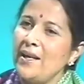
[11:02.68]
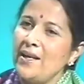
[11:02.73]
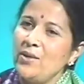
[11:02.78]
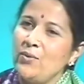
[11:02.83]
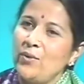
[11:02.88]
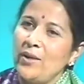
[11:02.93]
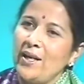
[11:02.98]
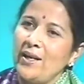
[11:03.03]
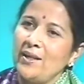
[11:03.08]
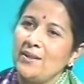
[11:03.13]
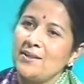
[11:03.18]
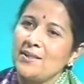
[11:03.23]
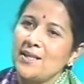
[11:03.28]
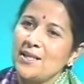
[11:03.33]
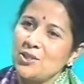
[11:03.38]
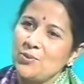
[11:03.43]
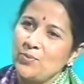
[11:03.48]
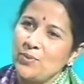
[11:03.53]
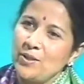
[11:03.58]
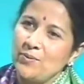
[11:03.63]
there any way
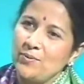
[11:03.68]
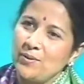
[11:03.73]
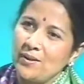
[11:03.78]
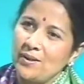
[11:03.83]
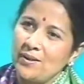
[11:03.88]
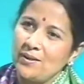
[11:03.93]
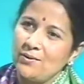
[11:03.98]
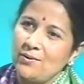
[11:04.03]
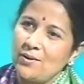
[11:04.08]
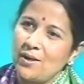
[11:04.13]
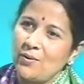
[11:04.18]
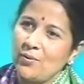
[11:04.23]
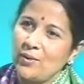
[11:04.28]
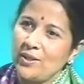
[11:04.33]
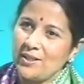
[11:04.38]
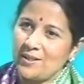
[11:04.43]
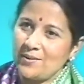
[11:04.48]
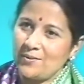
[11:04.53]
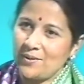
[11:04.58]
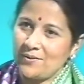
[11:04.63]
such people who are
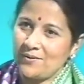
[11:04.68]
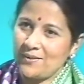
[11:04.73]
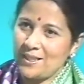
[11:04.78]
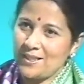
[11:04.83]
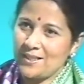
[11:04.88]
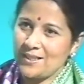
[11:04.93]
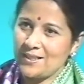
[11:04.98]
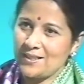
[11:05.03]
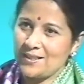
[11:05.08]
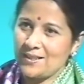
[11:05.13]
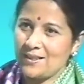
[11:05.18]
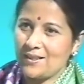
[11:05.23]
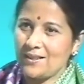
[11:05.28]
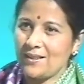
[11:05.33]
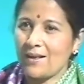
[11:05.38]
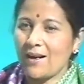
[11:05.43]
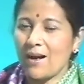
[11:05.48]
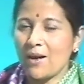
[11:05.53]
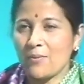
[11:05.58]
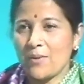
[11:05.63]
victim of this
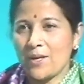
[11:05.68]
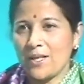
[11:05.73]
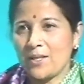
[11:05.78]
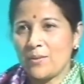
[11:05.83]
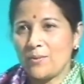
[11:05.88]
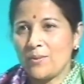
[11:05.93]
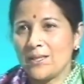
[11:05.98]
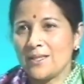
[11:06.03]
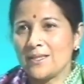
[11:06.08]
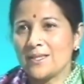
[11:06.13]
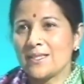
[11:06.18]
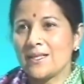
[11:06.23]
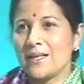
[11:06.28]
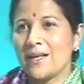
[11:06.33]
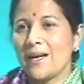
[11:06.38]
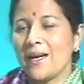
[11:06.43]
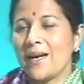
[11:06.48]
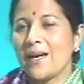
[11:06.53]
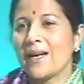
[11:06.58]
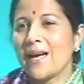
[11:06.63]
that they can't pay their bills
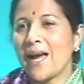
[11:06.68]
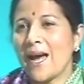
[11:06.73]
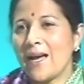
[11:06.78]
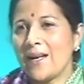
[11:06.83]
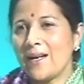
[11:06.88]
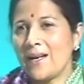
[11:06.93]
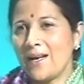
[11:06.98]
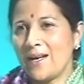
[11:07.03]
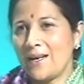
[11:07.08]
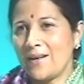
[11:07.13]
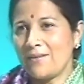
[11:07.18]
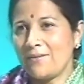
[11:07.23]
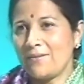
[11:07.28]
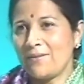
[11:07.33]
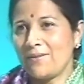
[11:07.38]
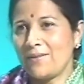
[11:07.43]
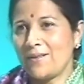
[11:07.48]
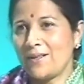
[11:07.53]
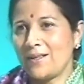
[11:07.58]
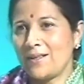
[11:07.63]
can
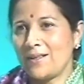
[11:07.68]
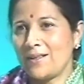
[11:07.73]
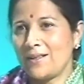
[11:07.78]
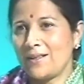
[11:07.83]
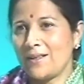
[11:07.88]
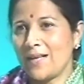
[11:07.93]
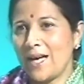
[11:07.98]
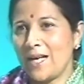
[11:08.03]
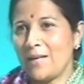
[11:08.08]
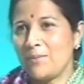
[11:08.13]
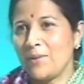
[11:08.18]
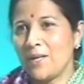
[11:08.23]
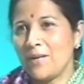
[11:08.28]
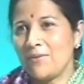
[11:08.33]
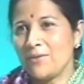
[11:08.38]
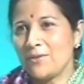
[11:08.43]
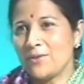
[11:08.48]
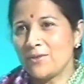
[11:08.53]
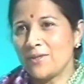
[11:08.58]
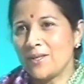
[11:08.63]
have uh, help
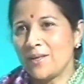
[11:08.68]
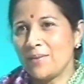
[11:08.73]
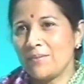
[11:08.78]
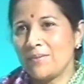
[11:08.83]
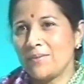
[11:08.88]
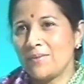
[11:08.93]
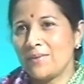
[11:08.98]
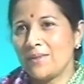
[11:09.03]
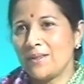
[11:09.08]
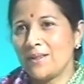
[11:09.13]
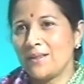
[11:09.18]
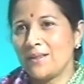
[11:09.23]
given to them